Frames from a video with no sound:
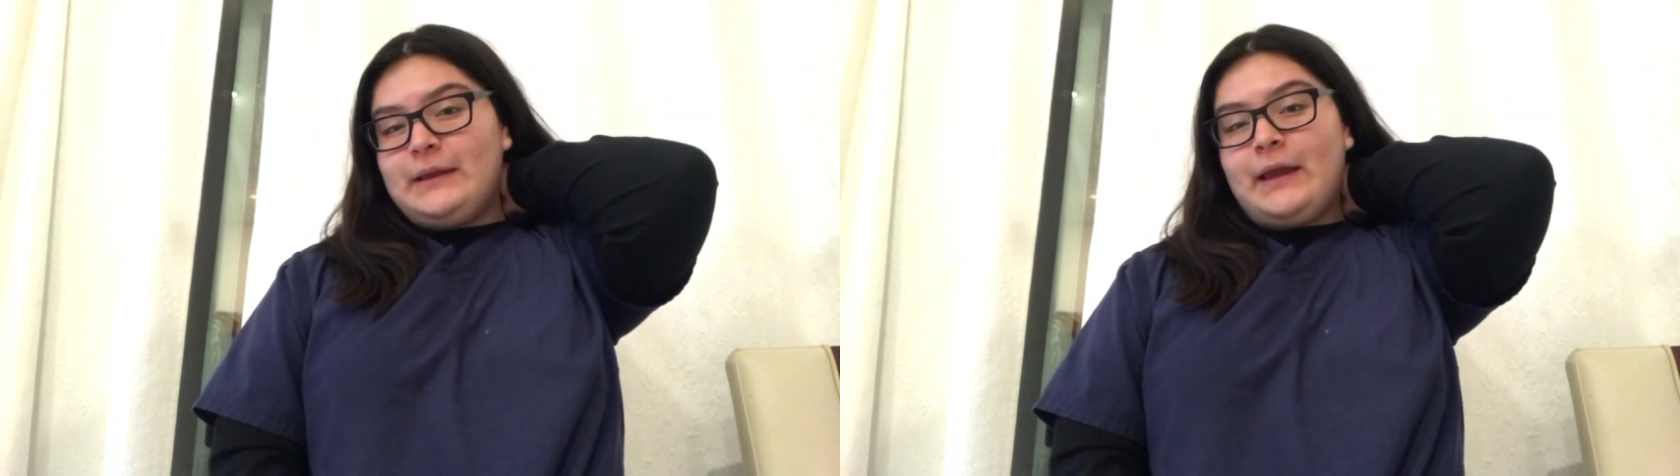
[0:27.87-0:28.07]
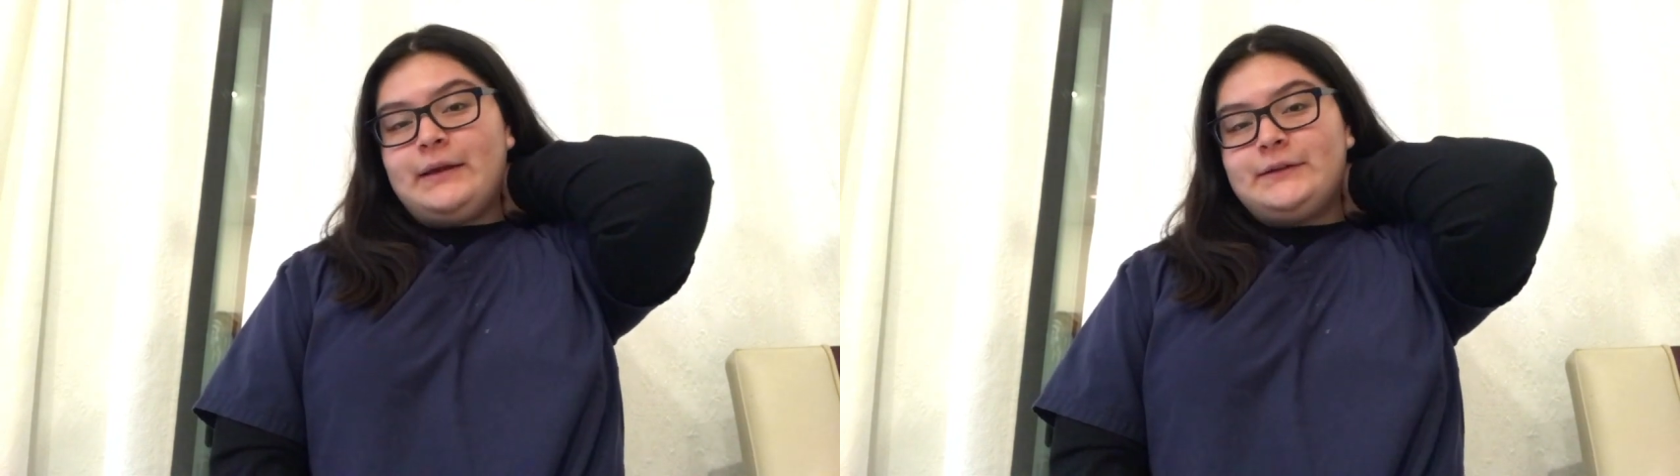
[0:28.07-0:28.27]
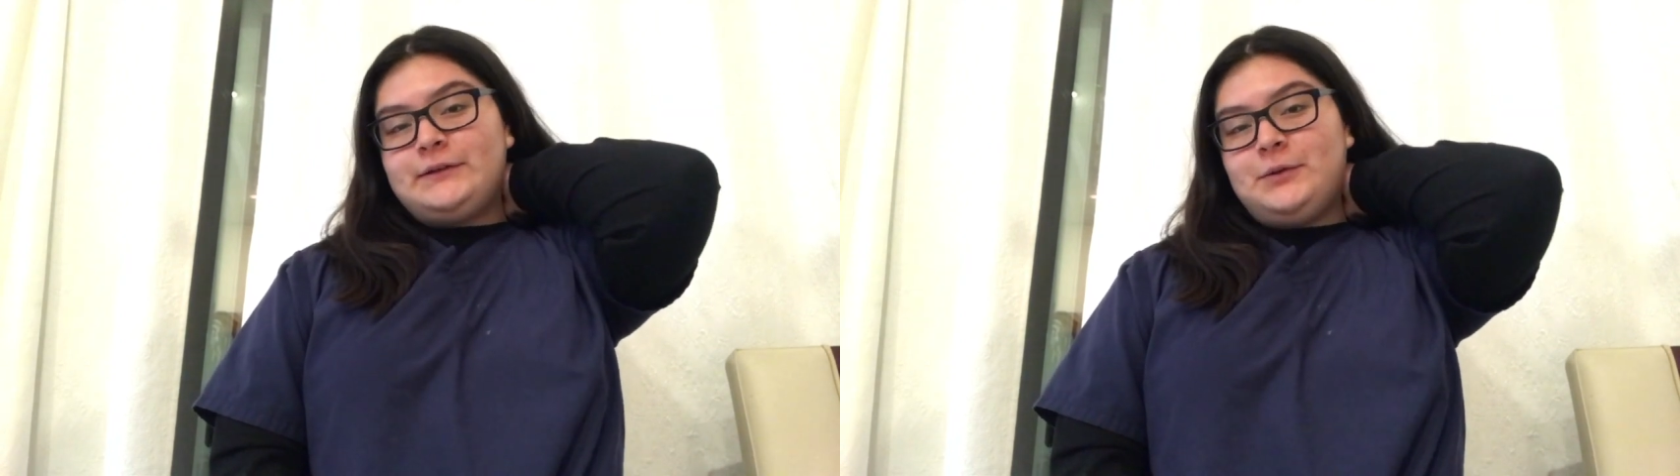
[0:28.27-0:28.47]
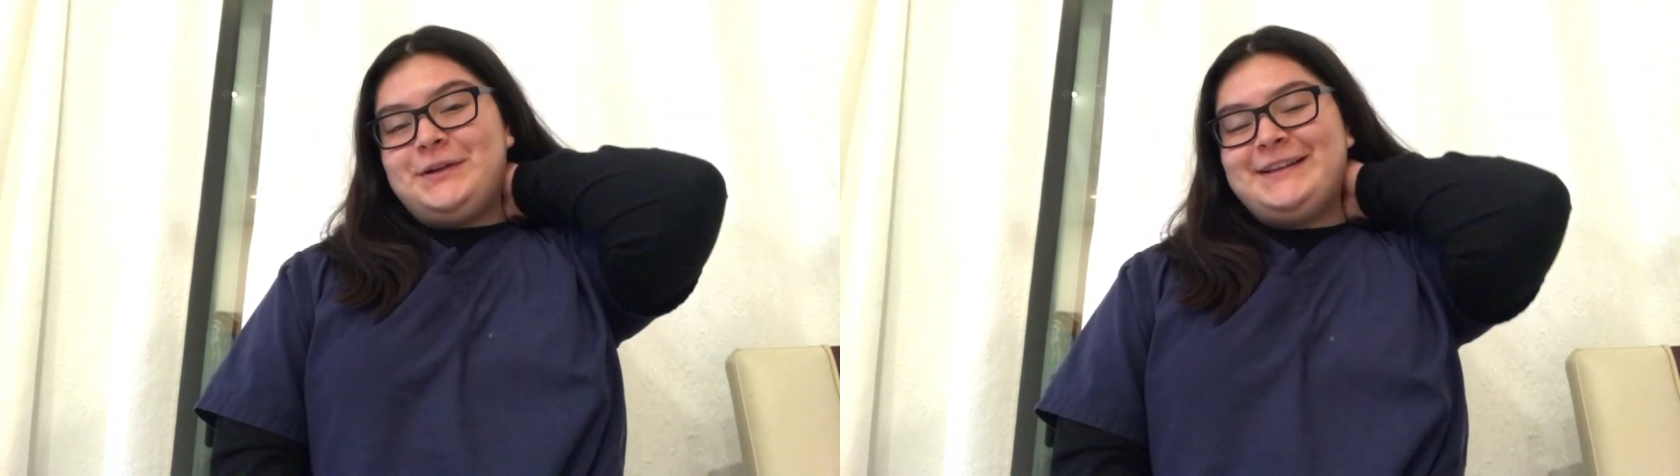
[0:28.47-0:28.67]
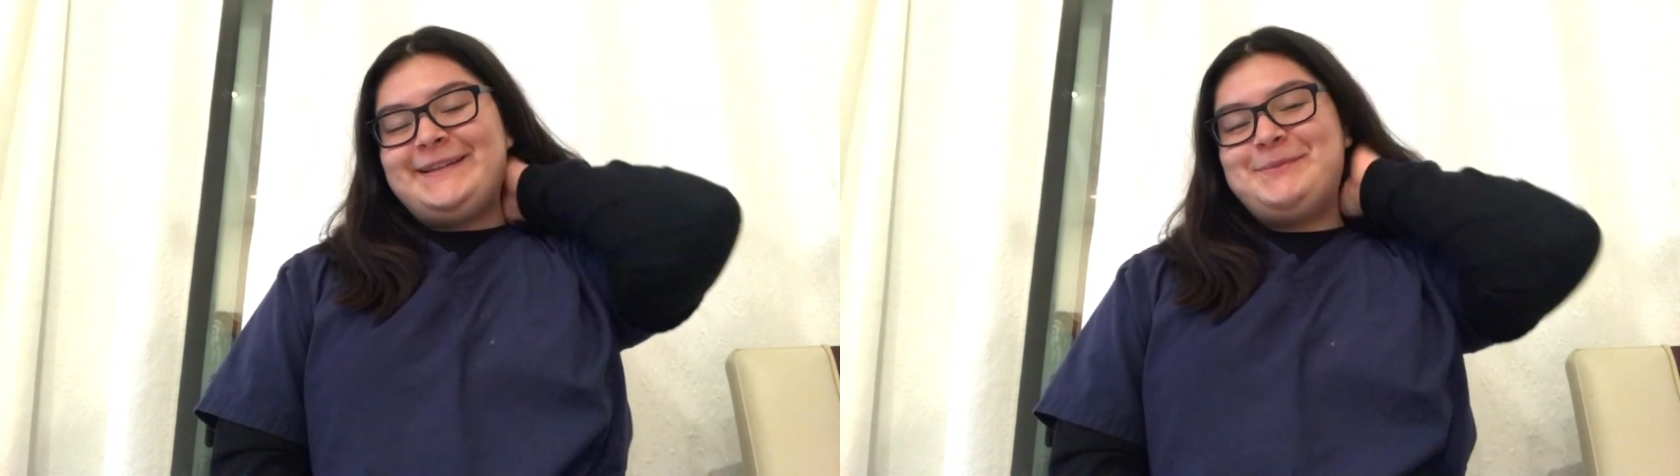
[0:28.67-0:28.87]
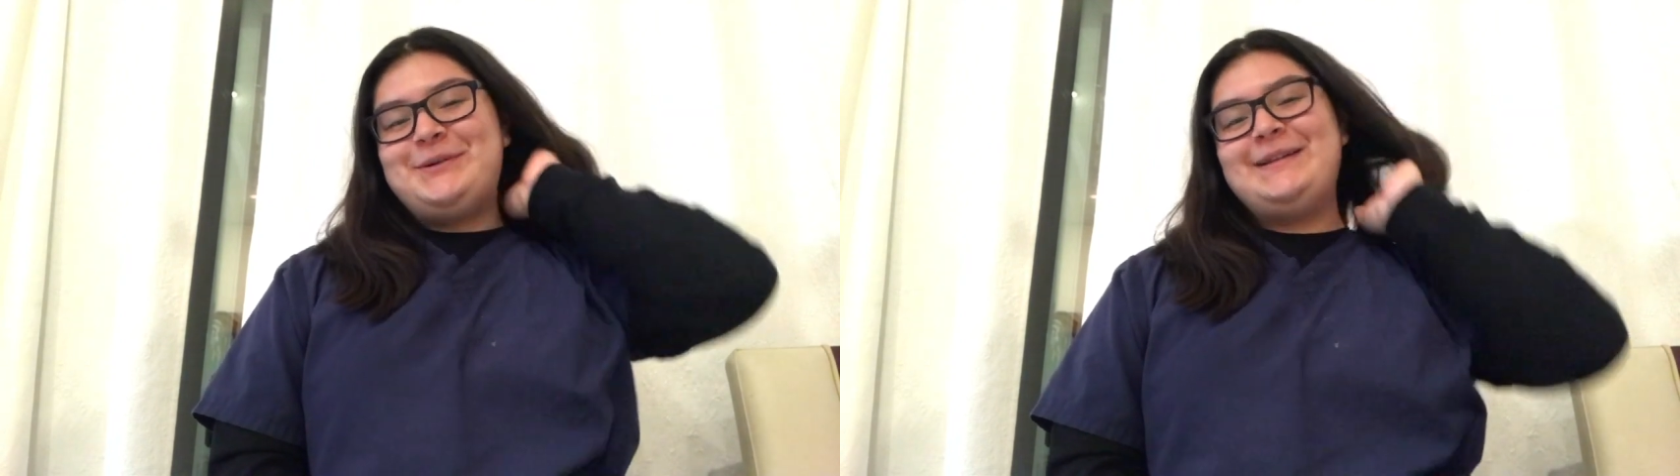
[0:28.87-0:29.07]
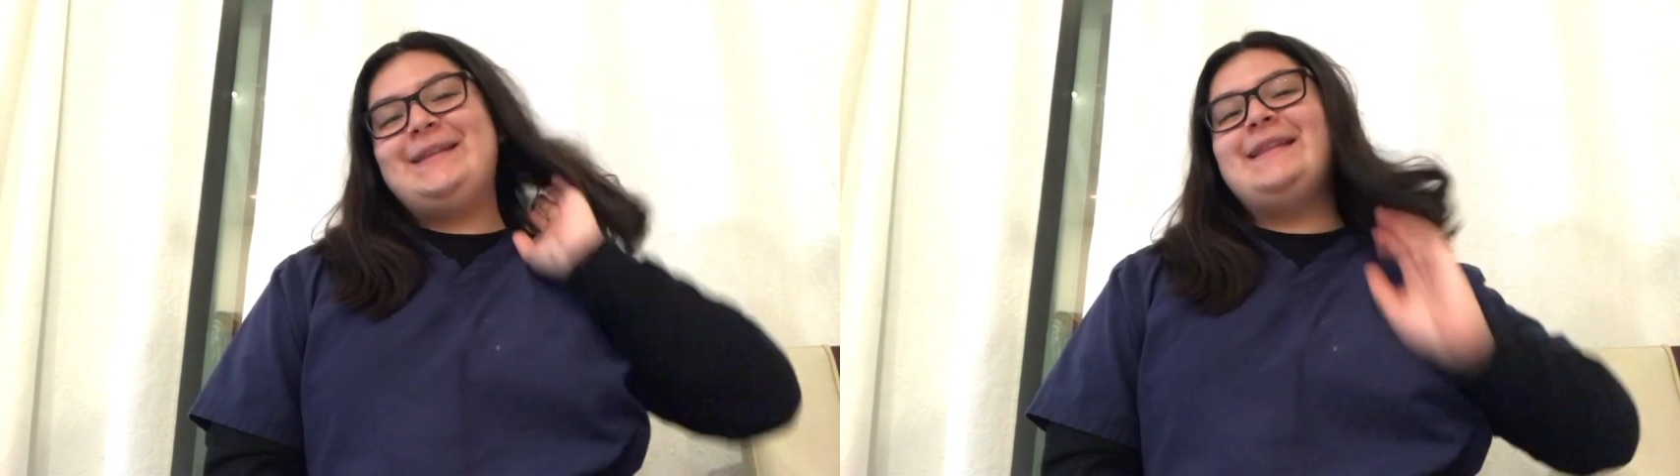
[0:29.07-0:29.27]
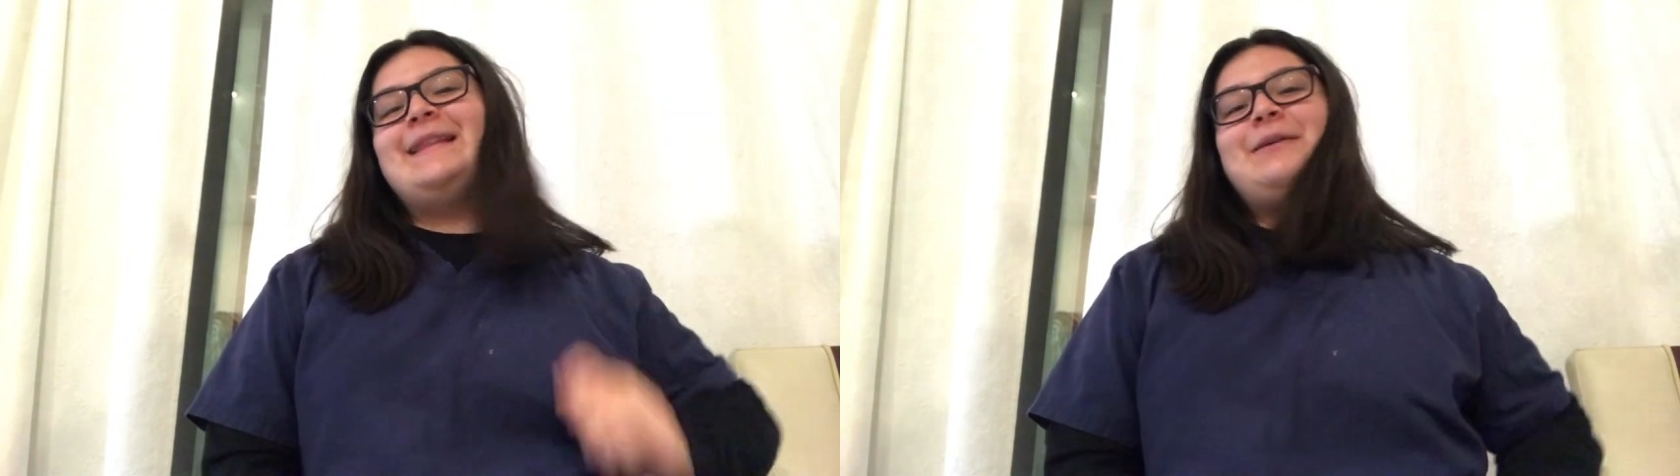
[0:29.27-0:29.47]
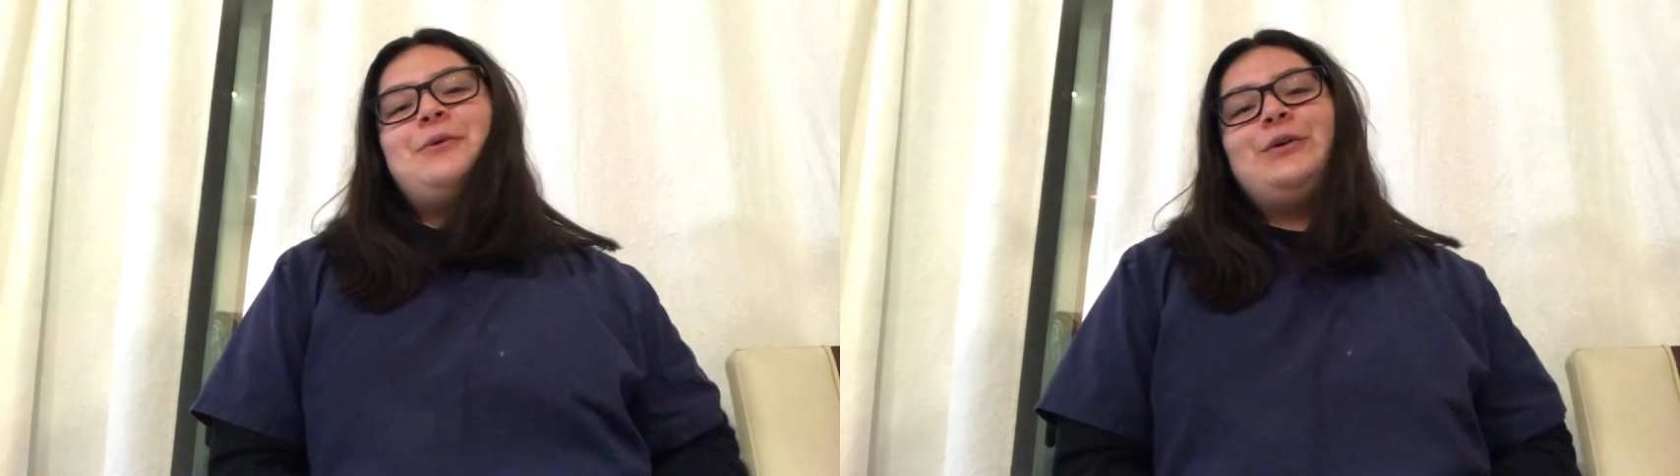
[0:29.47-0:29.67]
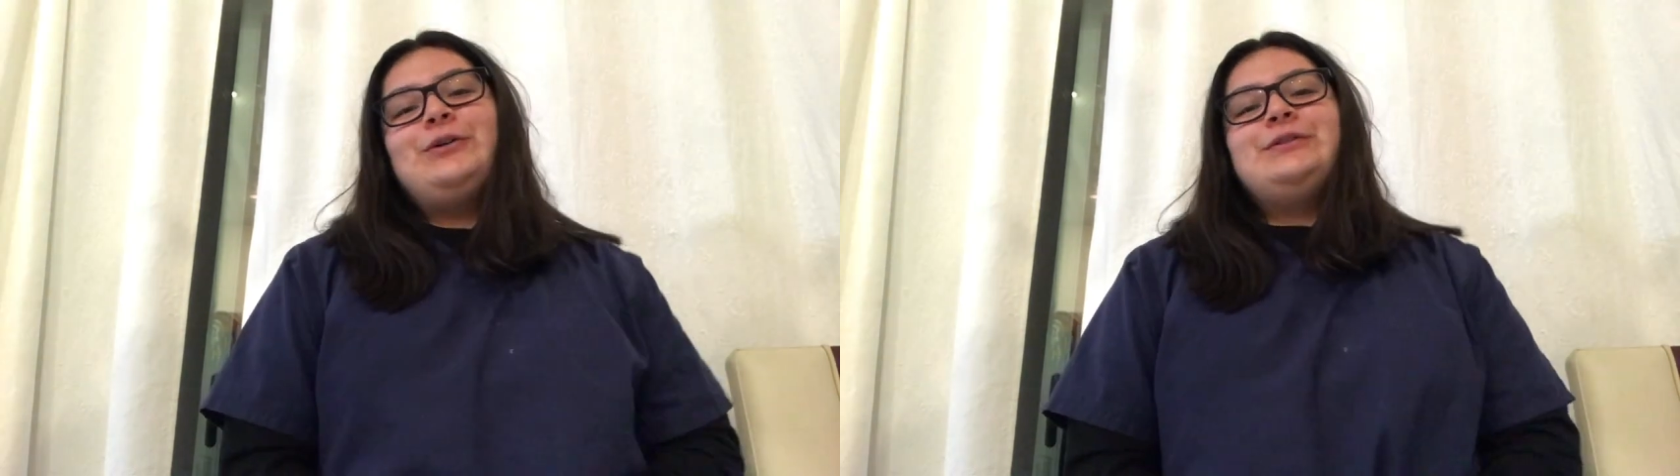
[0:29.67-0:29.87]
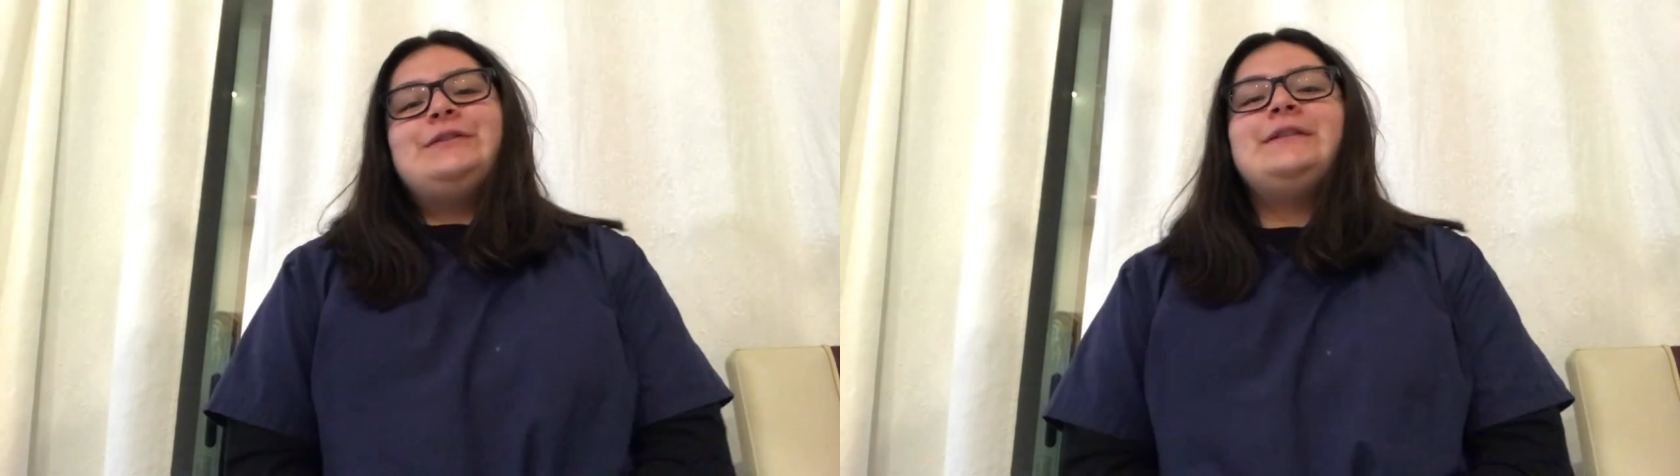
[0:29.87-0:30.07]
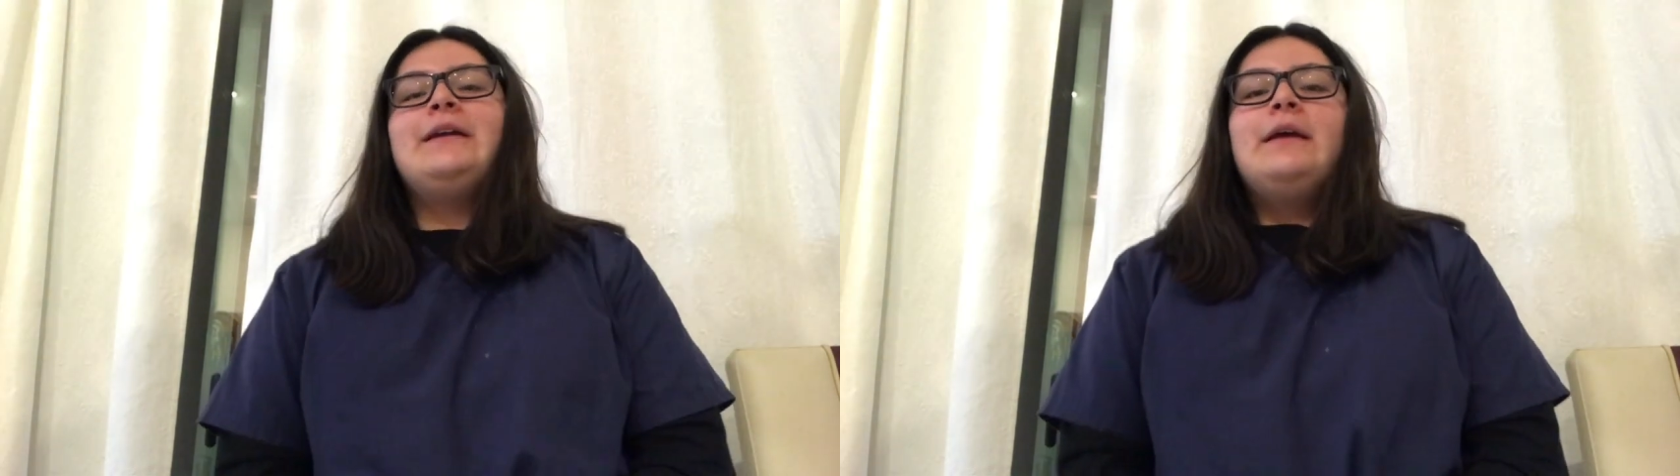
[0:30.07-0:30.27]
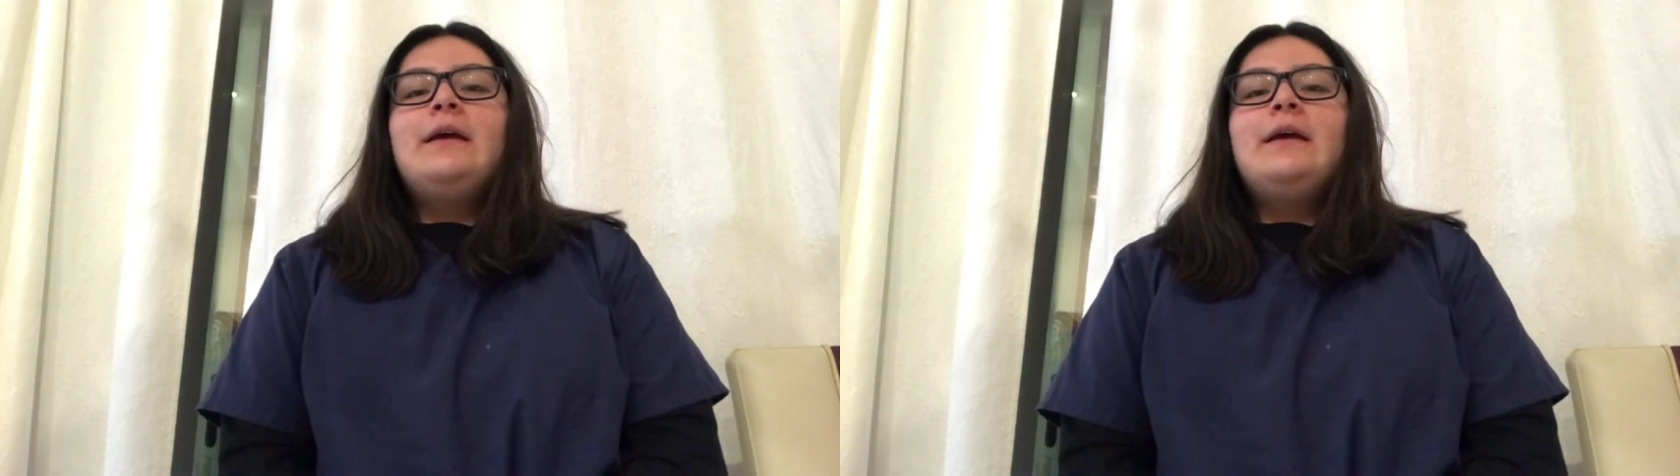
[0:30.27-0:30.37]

I guess you would put it in the words.